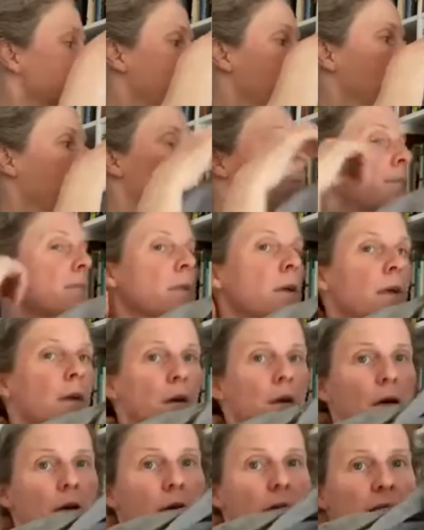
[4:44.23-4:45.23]
um,
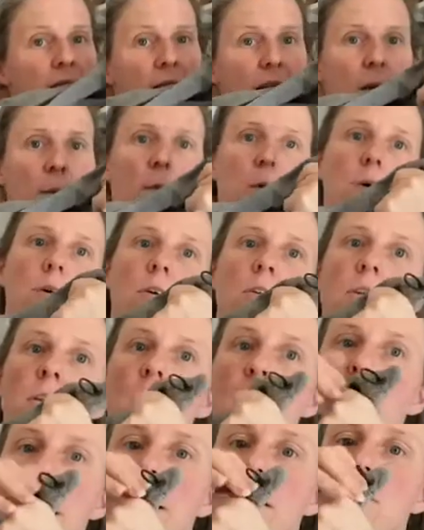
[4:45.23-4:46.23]
sleep hood
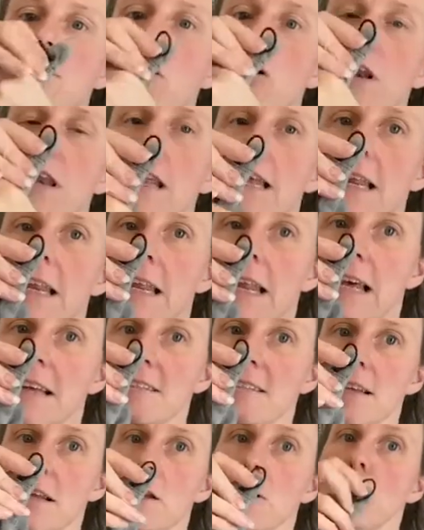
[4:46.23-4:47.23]
and it's got a little
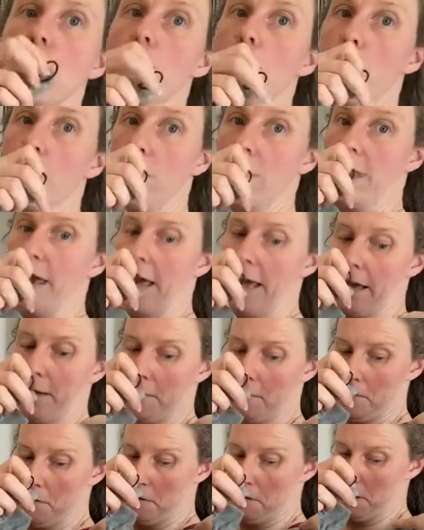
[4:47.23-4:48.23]
elastic loop on there
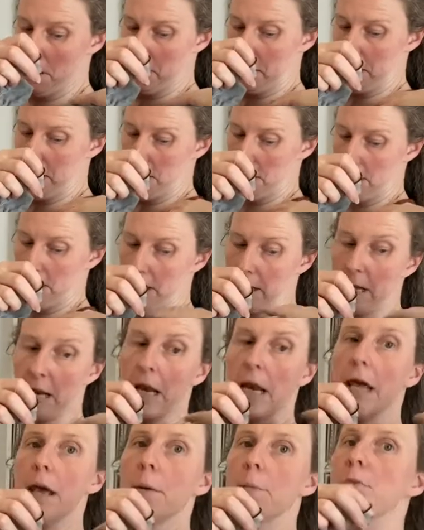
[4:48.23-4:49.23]
and it can
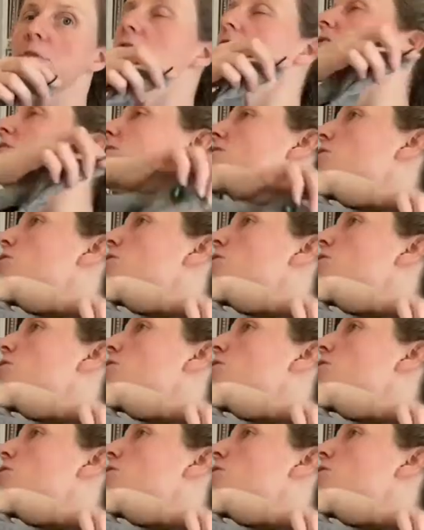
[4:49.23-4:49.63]
clip just